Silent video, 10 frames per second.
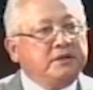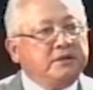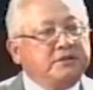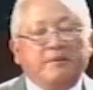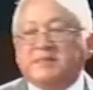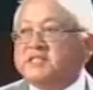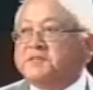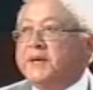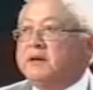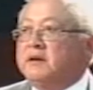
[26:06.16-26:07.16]
So, Mr.
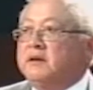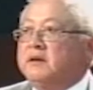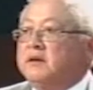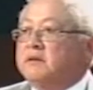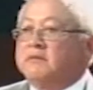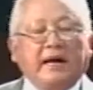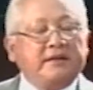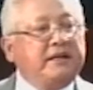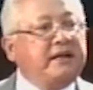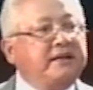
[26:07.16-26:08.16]
Speaker,
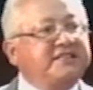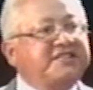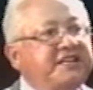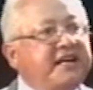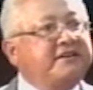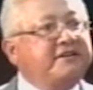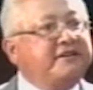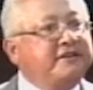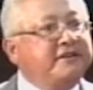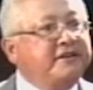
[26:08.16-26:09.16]
rather than the state
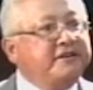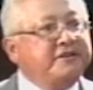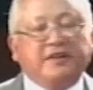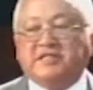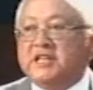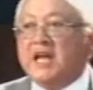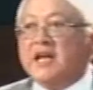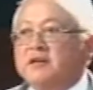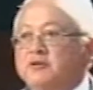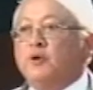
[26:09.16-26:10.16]
just
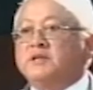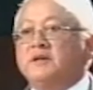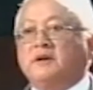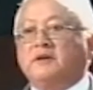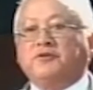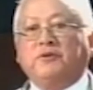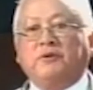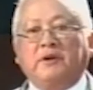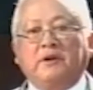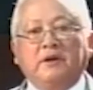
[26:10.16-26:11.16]
taking total
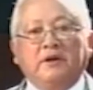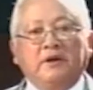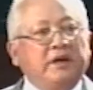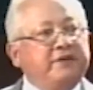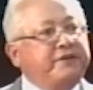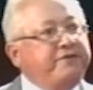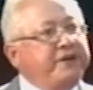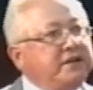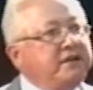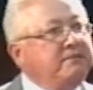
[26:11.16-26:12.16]
control, if the
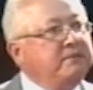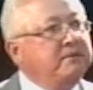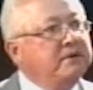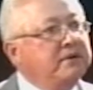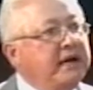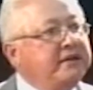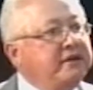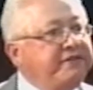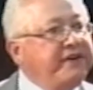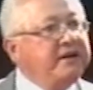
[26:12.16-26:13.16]
victim and the
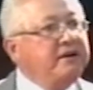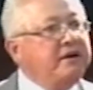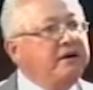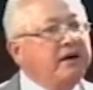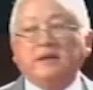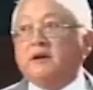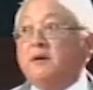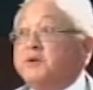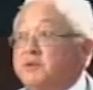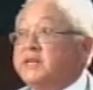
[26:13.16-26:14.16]
offender and the
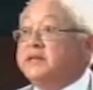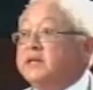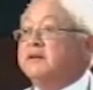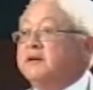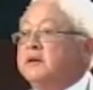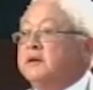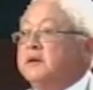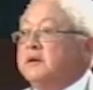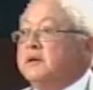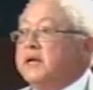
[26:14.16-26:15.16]
community
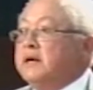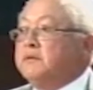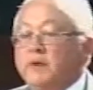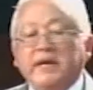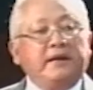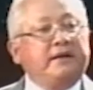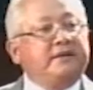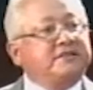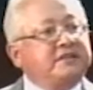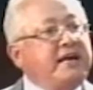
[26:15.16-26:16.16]
can really
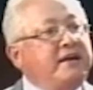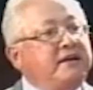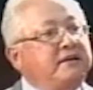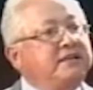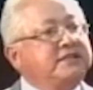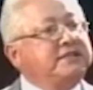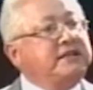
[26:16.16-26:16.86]
say this is a